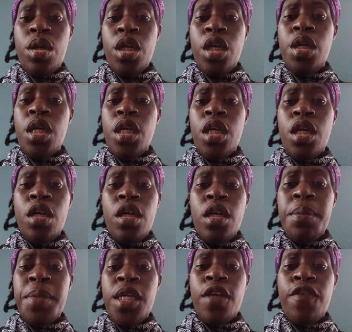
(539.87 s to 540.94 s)
he he
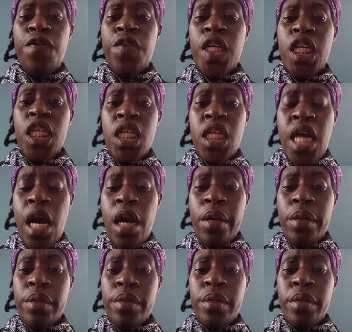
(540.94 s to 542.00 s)
he been to figure it
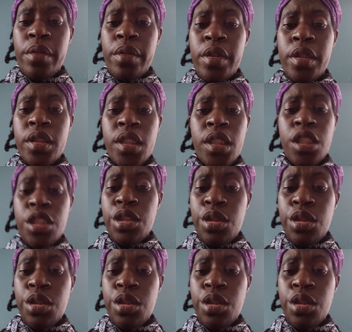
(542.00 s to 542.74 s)
out because he ain't